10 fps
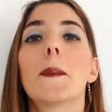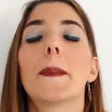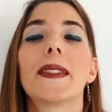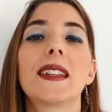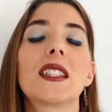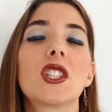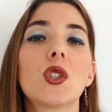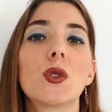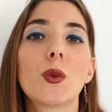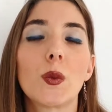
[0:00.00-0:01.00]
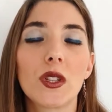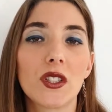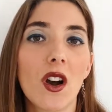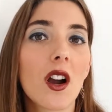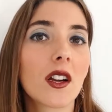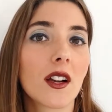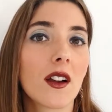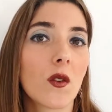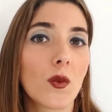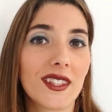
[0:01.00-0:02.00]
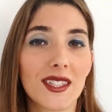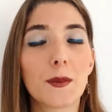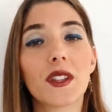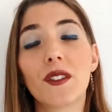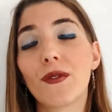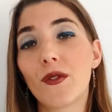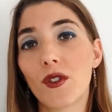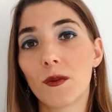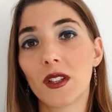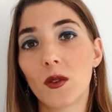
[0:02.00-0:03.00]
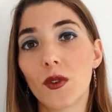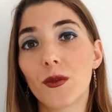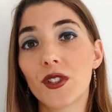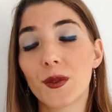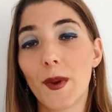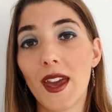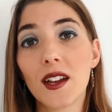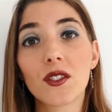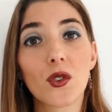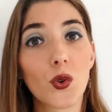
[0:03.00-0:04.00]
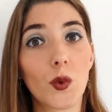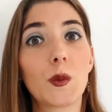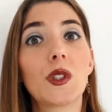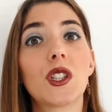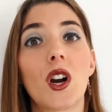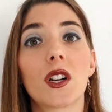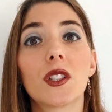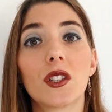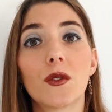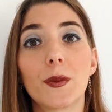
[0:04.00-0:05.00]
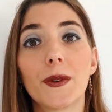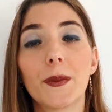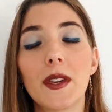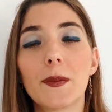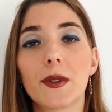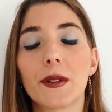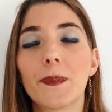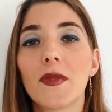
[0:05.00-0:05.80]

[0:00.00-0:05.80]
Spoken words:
but it's used when we talk with somebody formally, with respect, or when we talk to a group of people.